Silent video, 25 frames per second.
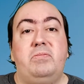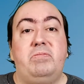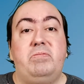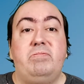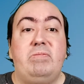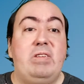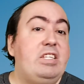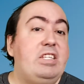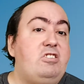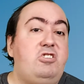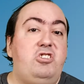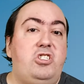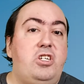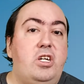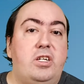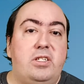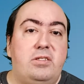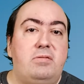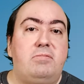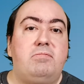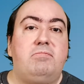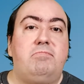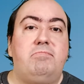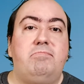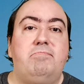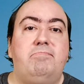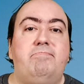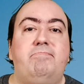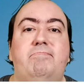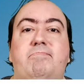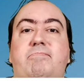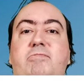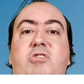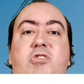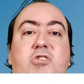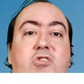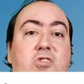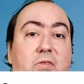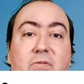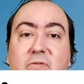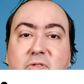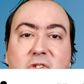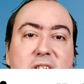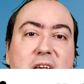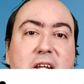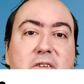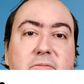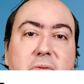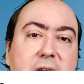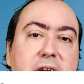It's just
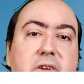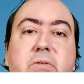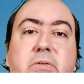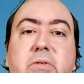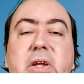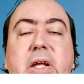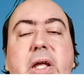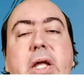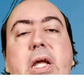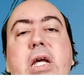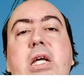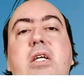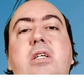server-side rendering.